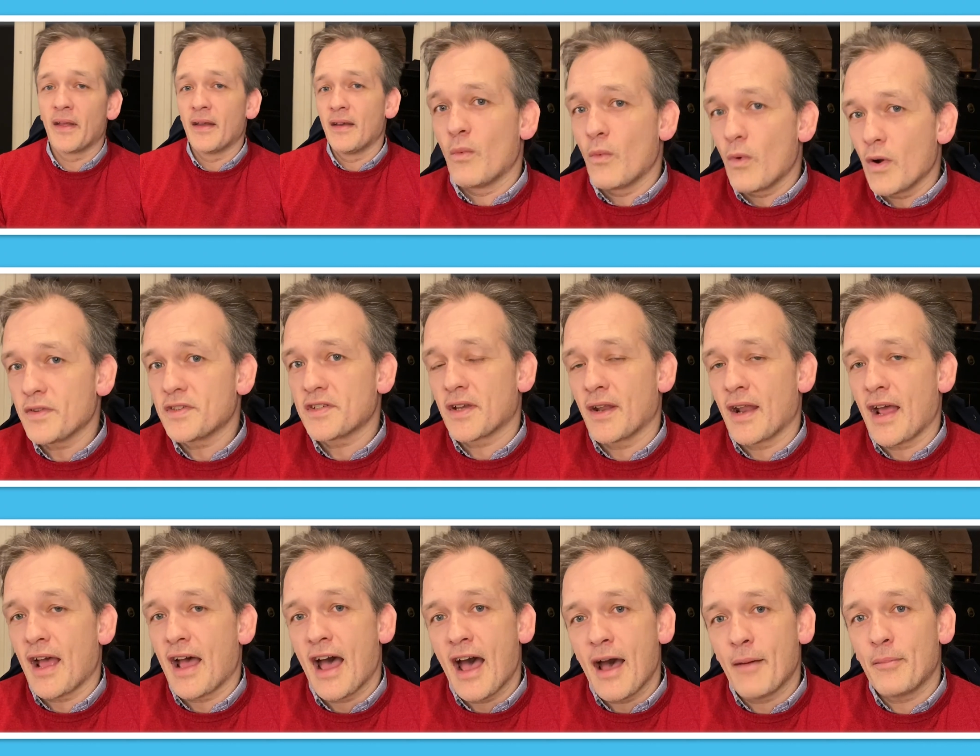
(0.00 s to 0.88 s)
What's going
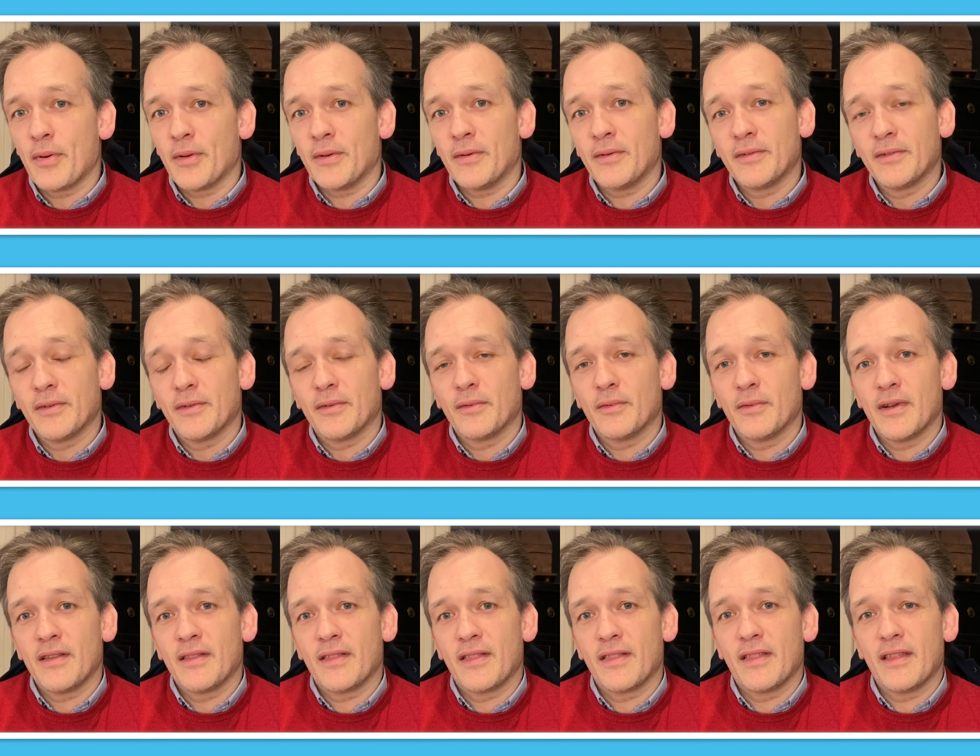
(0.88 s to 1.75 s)
to happen
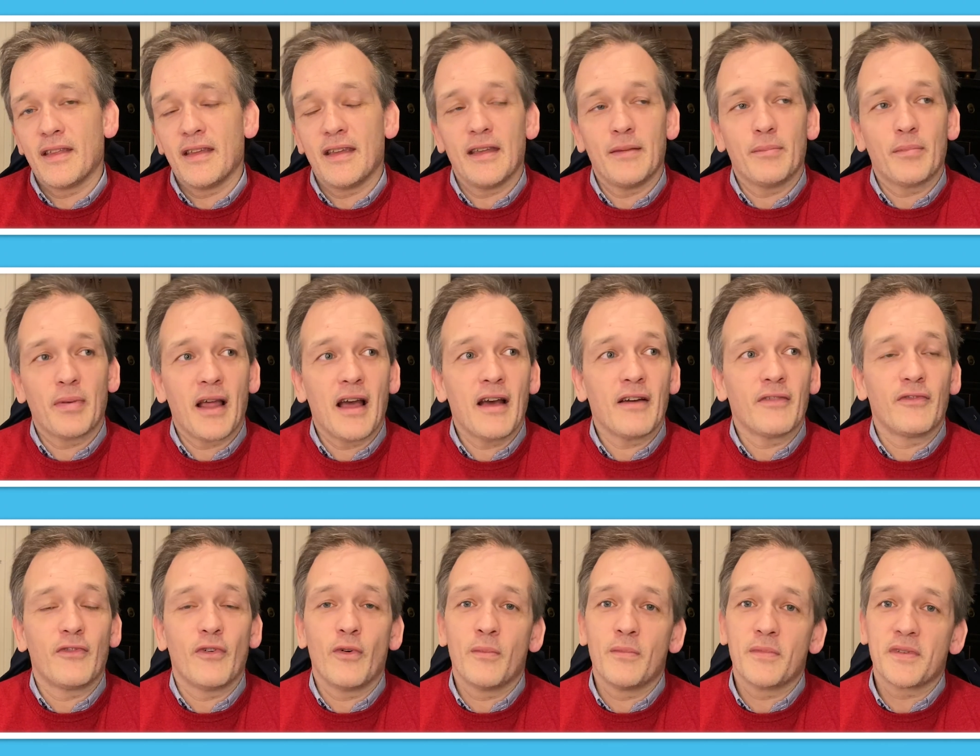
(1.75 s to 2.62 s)
with the
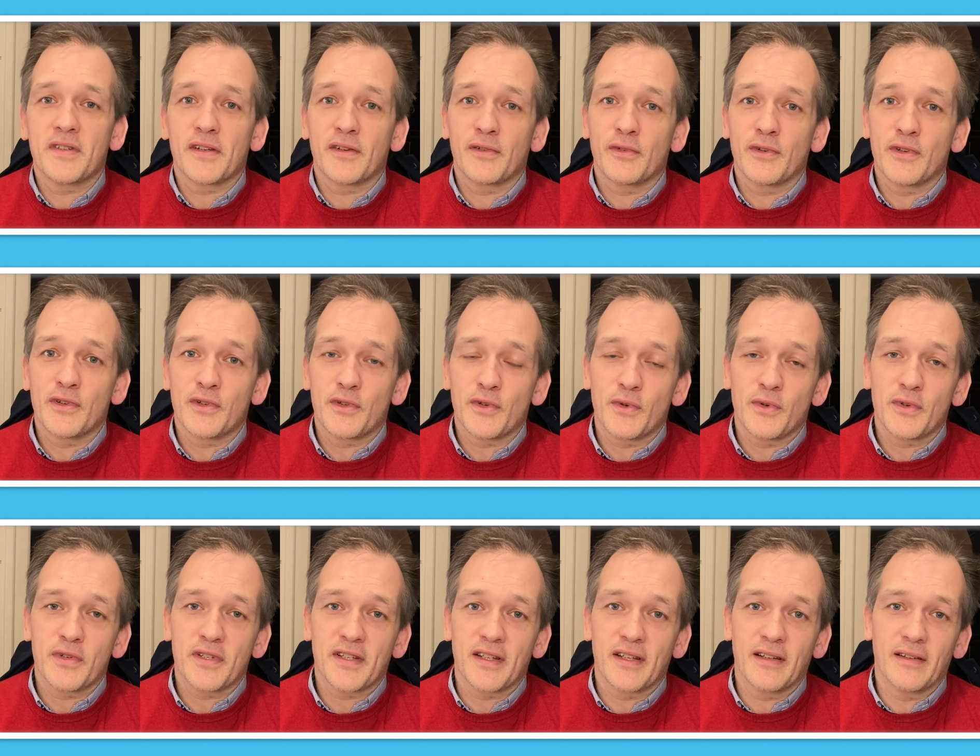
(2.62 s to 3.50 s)
platforms that are
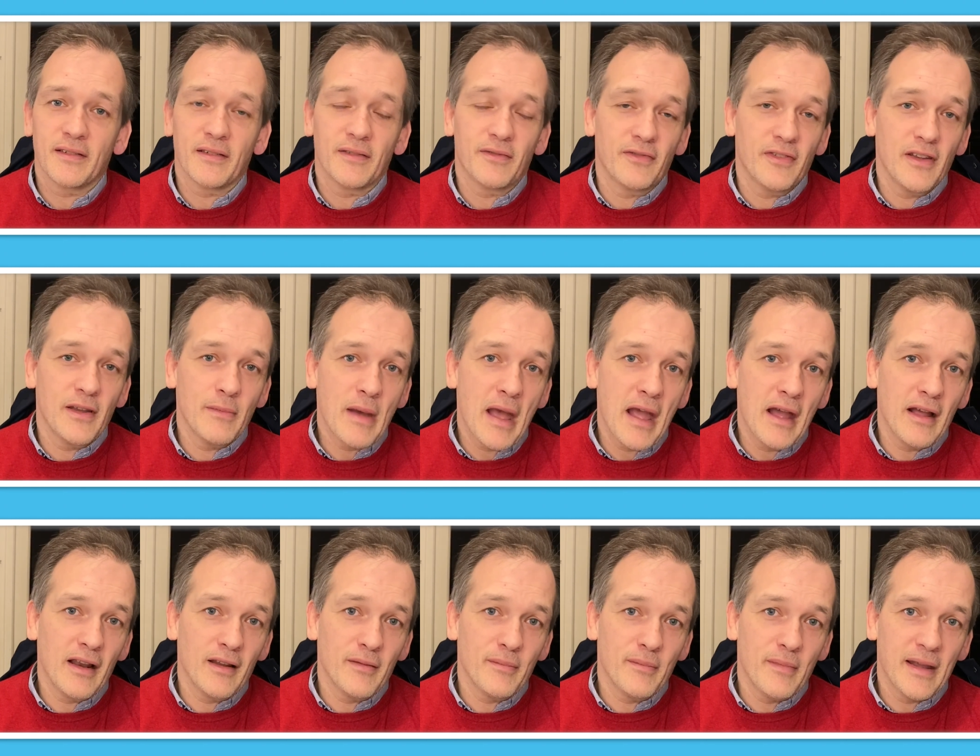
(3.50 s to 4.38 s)
endorsing
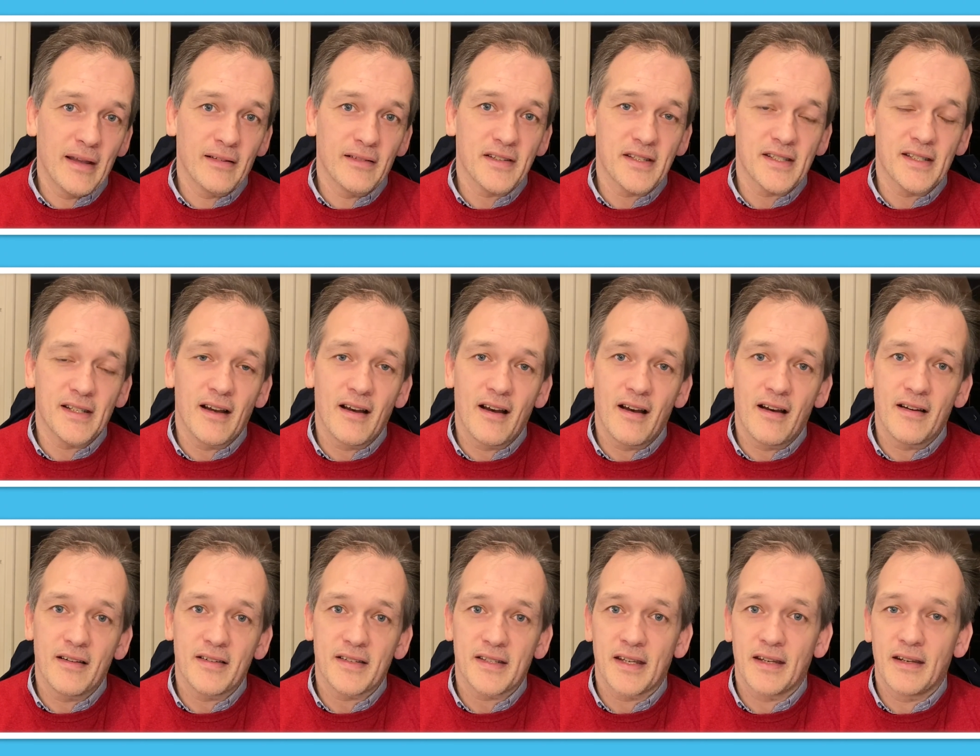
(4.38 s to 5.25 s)
female and male
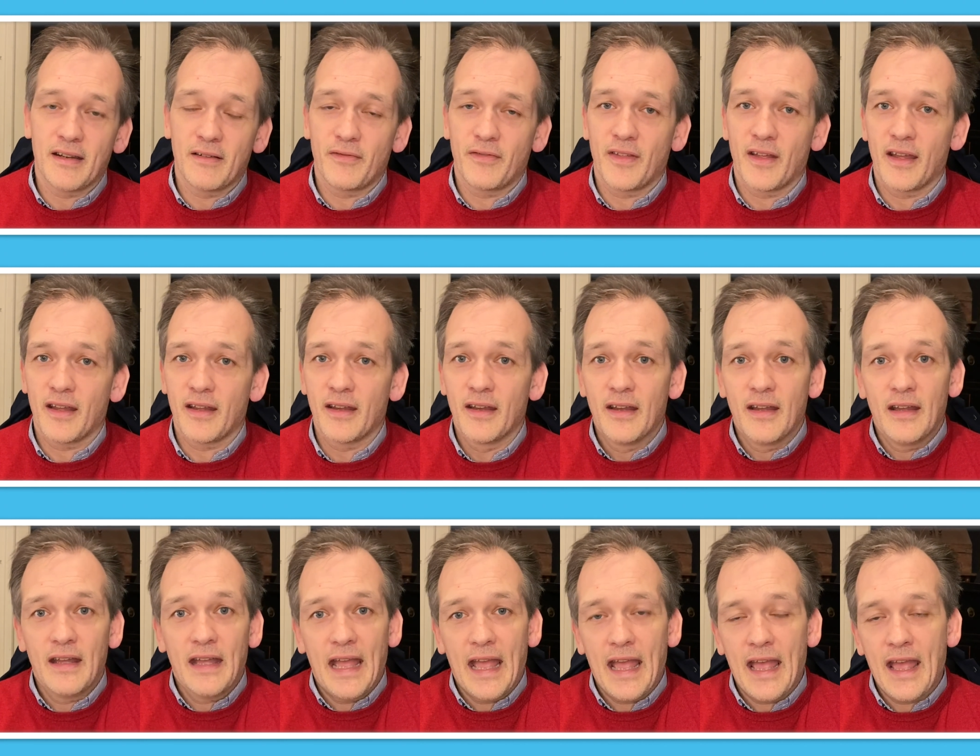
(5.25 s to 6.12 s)
stars, and if they
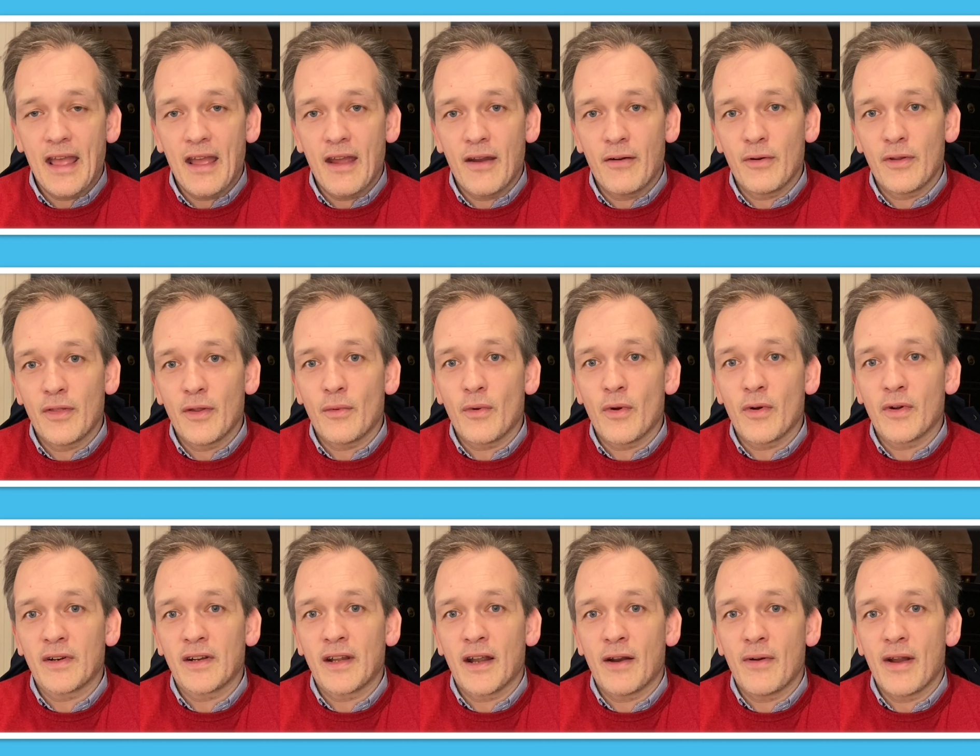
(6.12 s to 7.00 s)
err in the
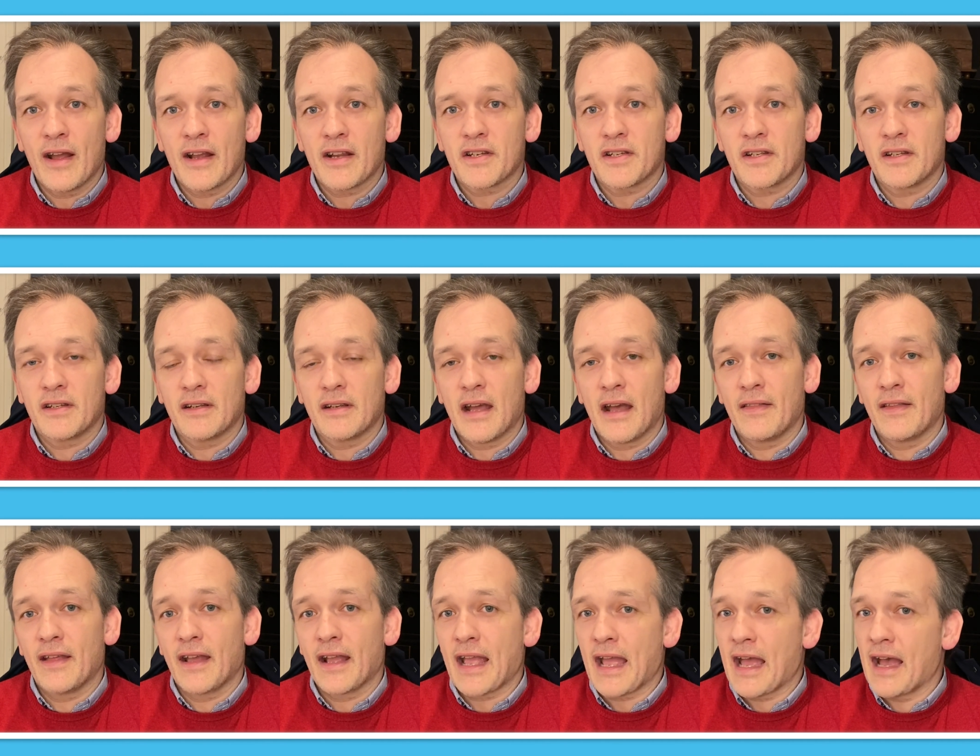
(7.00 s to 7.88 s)
wrong direction and
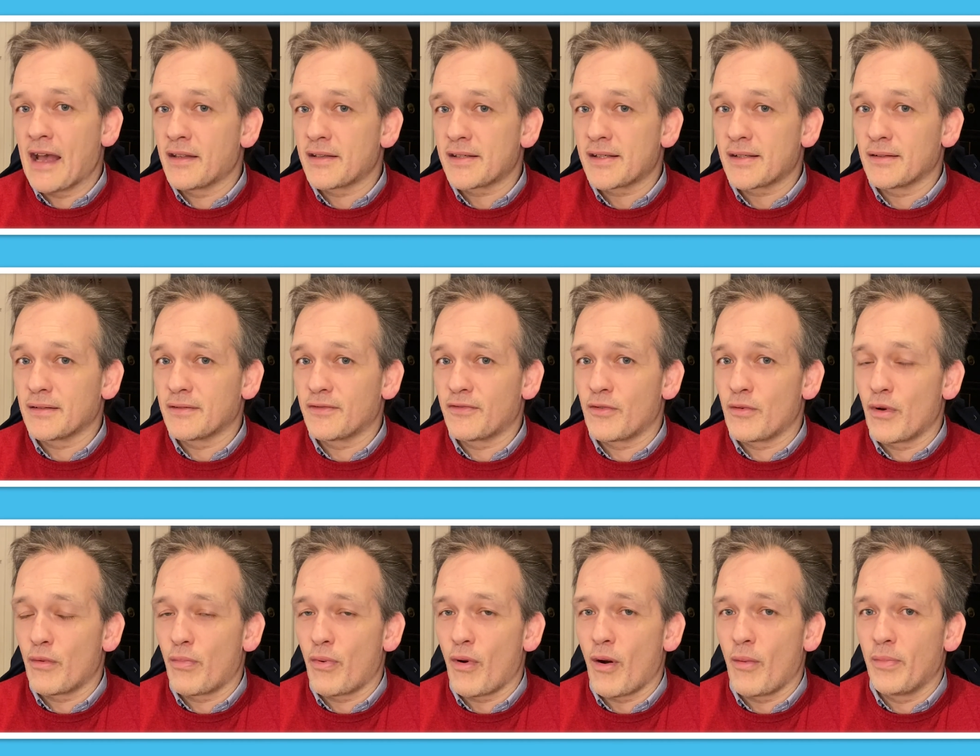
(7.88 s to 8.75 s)
they're cancelled from
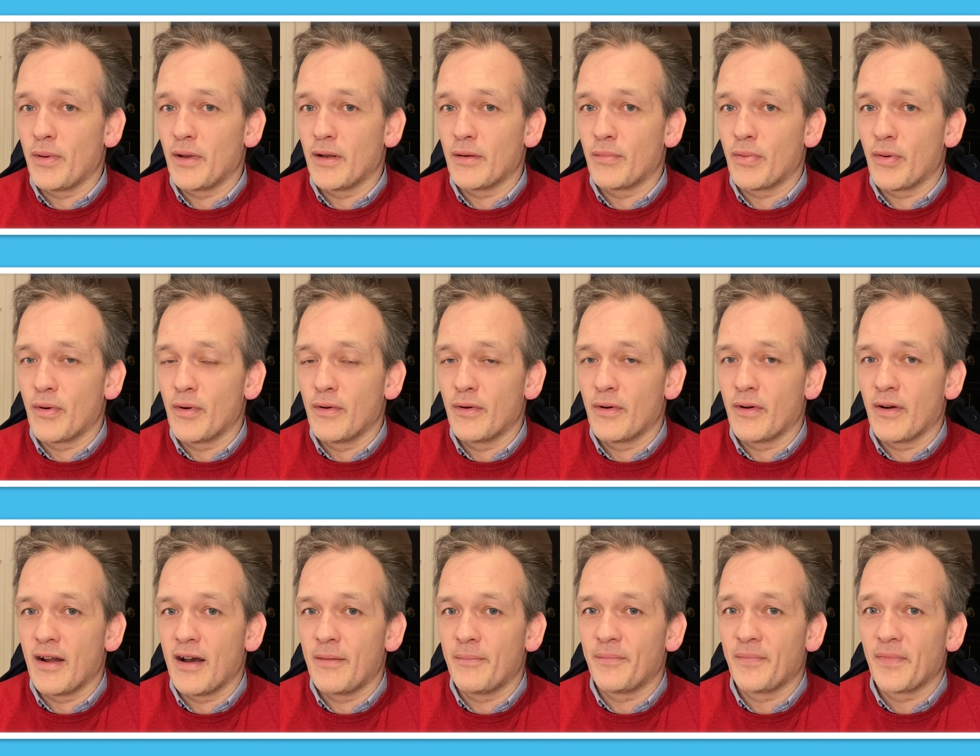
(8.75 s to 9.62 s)
a popular
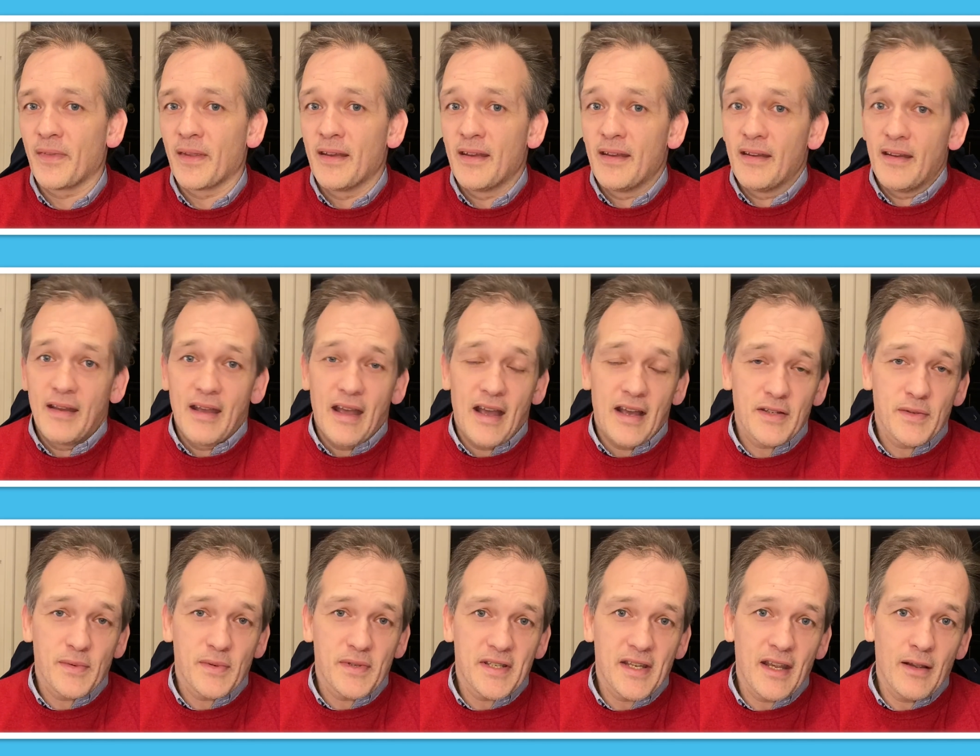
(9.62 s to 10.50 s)
program? As
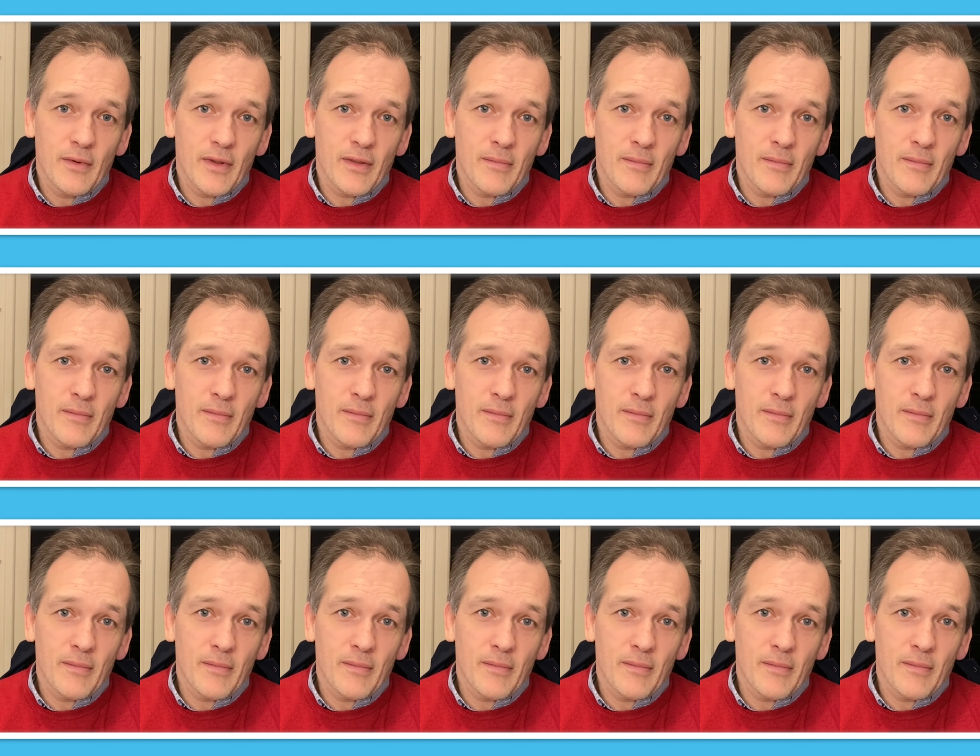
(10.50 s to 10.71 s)
we're seeing with